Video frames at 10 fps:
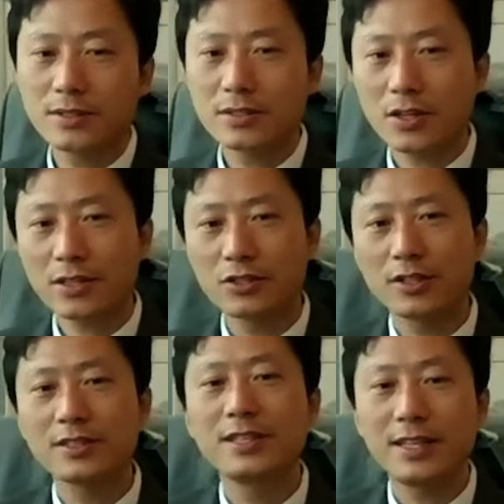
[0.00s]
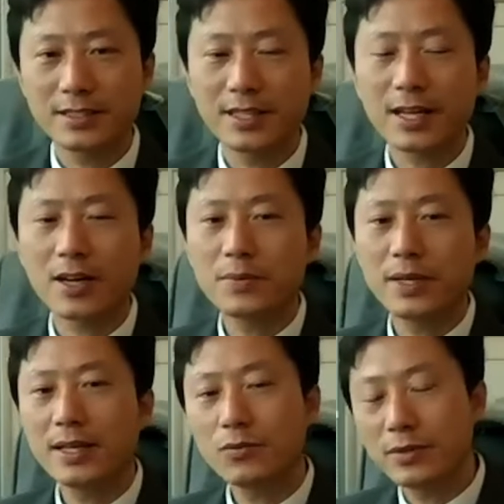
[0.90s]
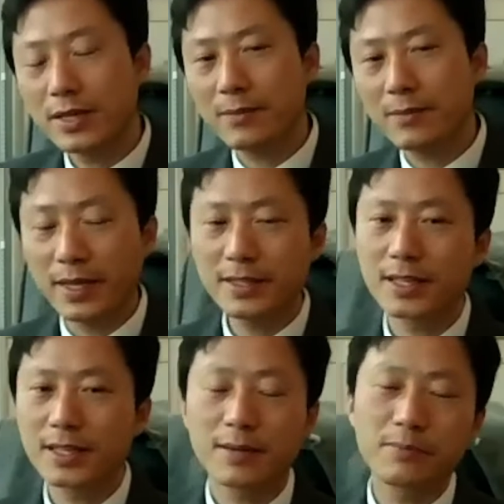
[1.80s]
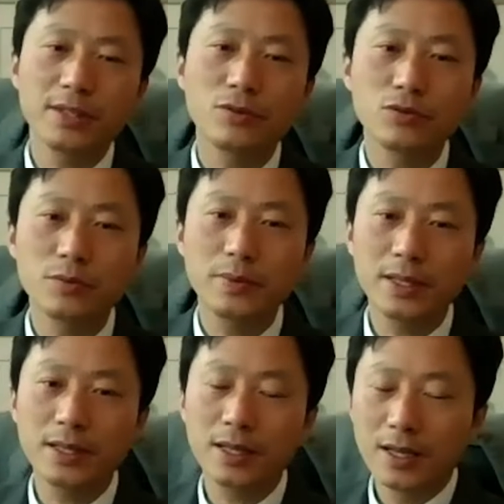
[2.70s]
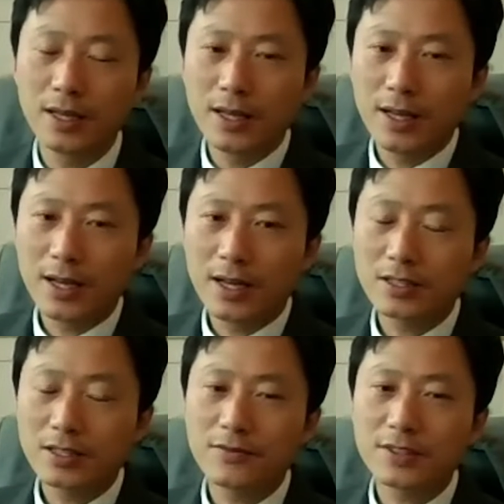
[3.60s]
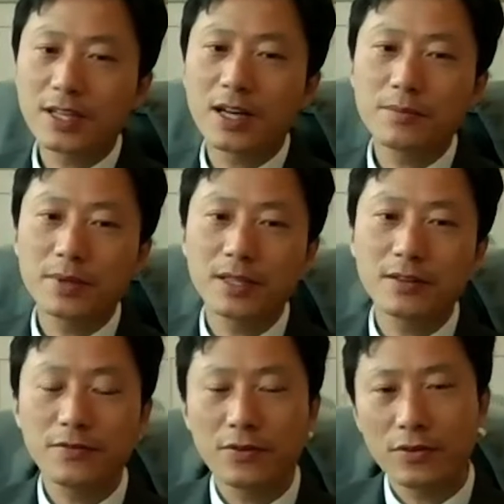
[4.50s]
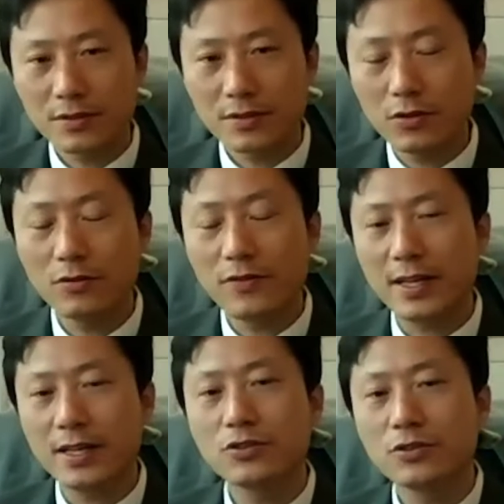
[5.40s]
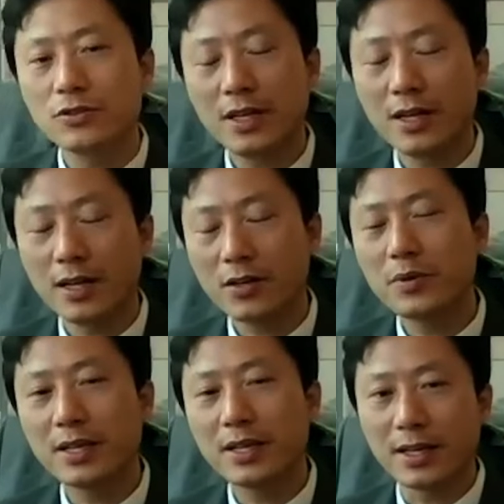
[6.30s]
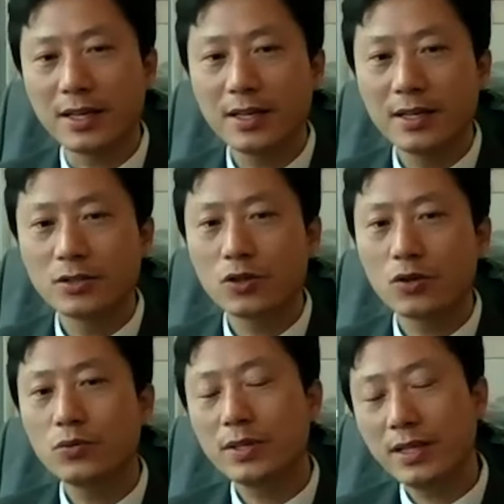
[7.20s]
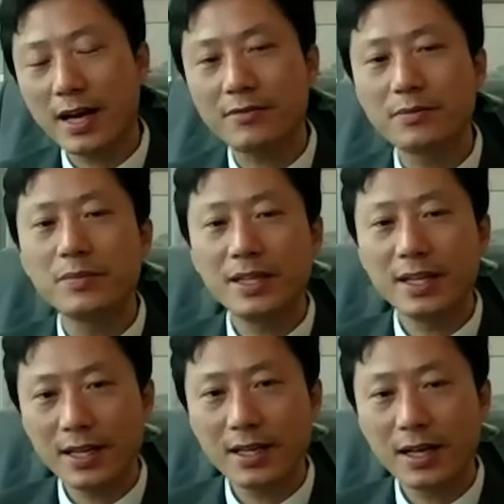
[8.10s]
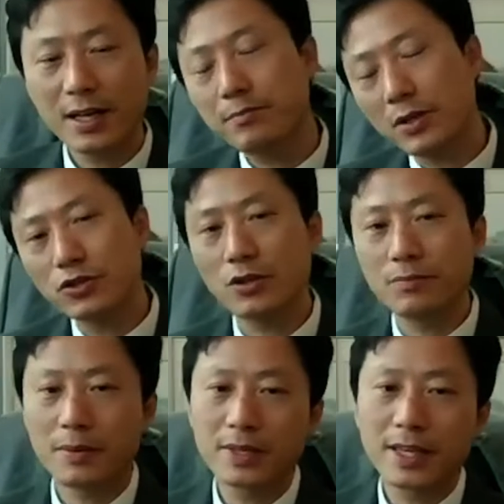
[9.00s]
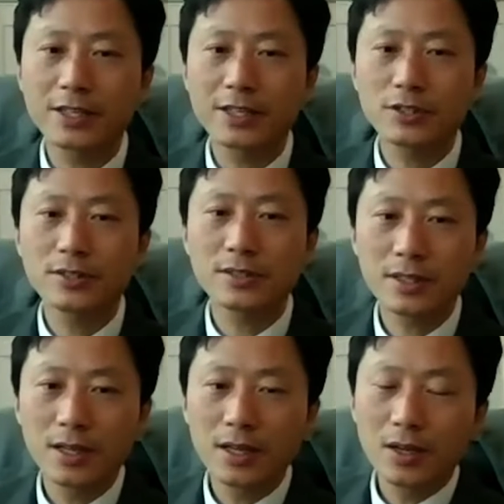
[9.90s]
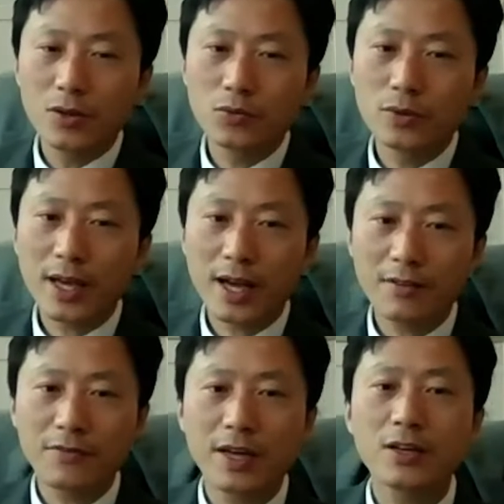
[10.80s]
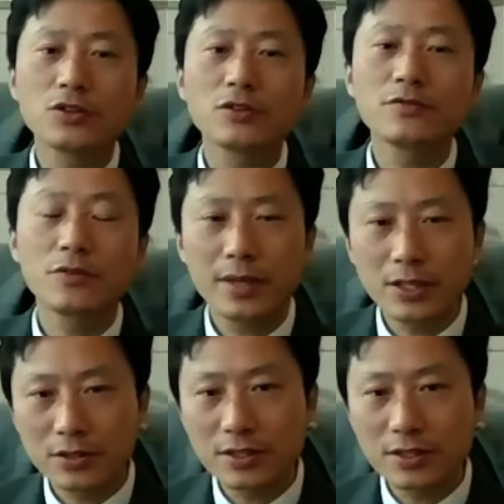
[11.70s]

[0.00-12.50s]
Stock Exchange listed company. We are basically a B2B service company for the whole financial community. So we have media, a bunch of publications. We have financial information